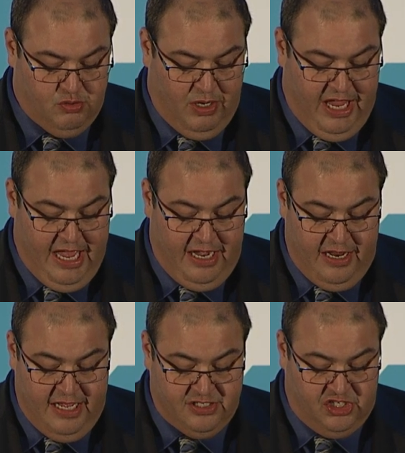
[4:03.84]
where
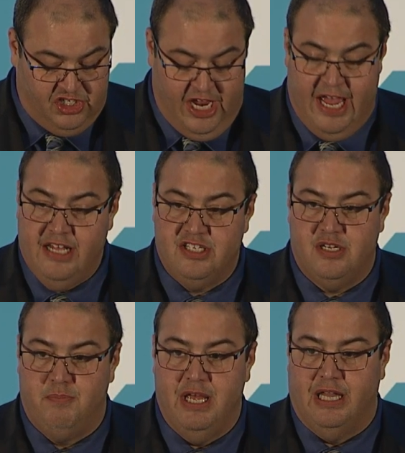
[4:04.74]
Canada has a chance
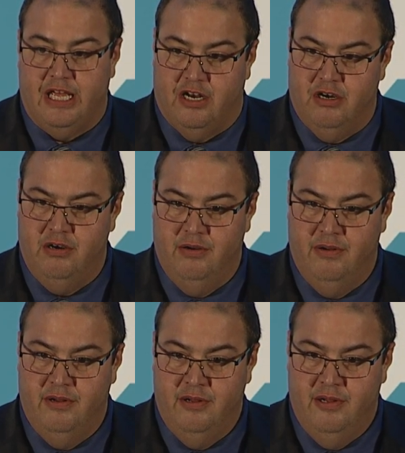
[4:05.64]
to be a leader.
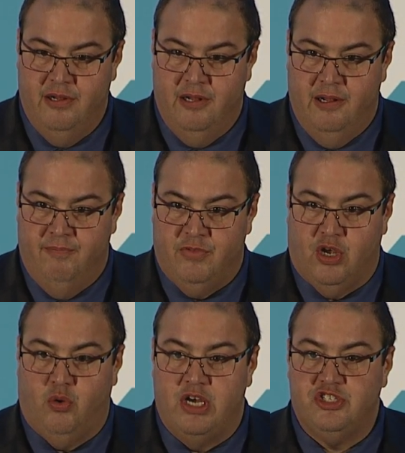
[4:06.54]
The
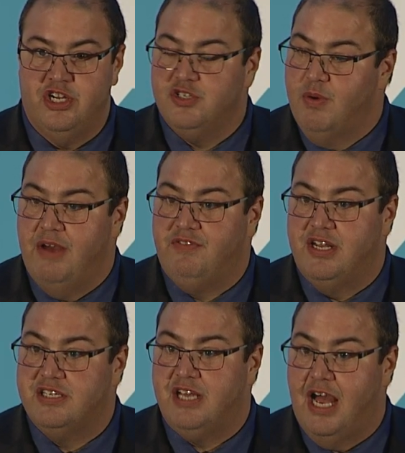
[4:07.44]
question is, we have to
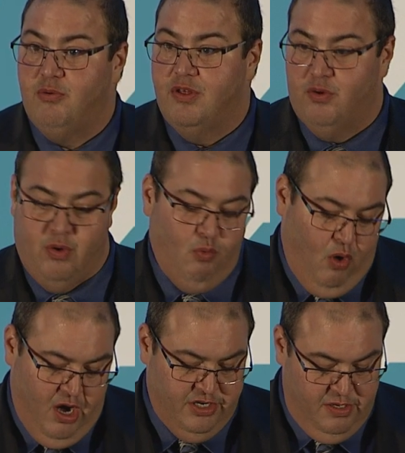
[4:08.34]
decide whether we
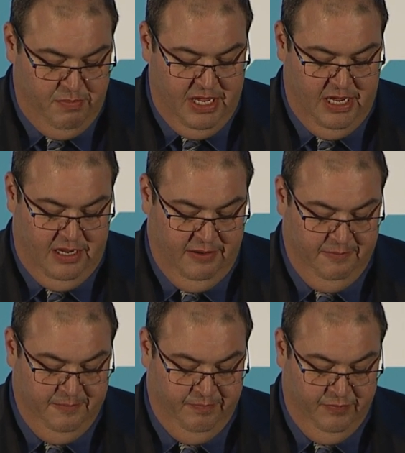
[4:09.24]
want to be.
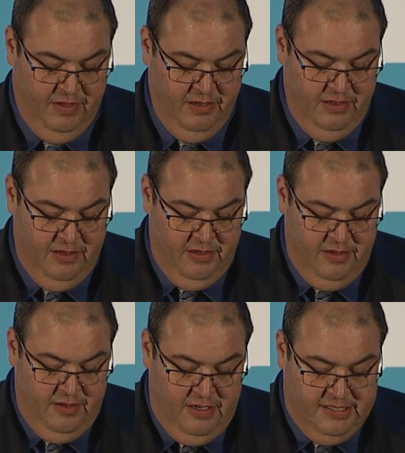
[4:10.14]

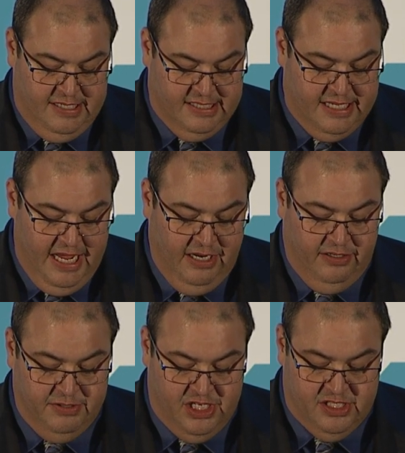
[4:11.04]

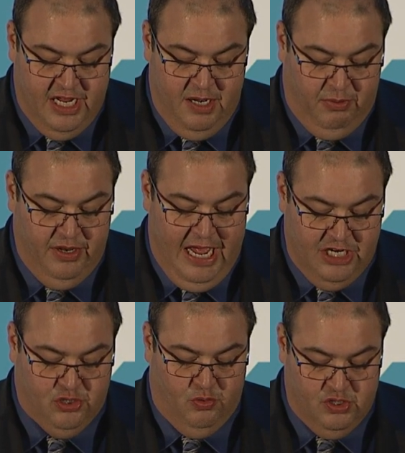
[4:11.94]
Sustainable
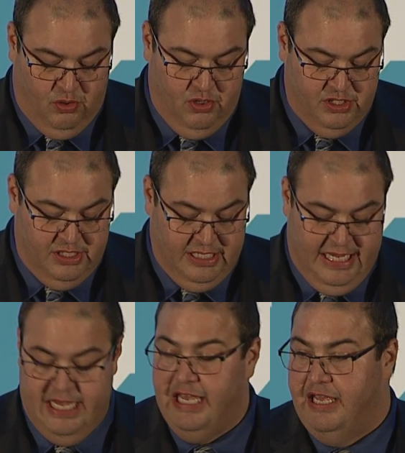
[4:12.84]
natural resources is a
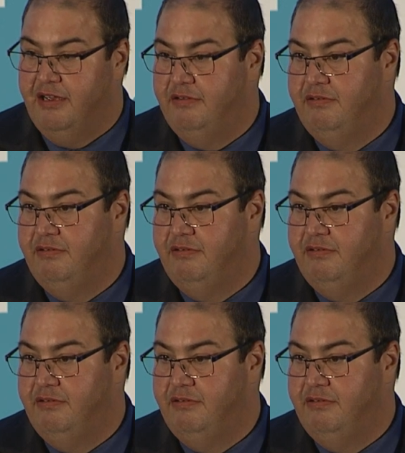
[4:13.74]
key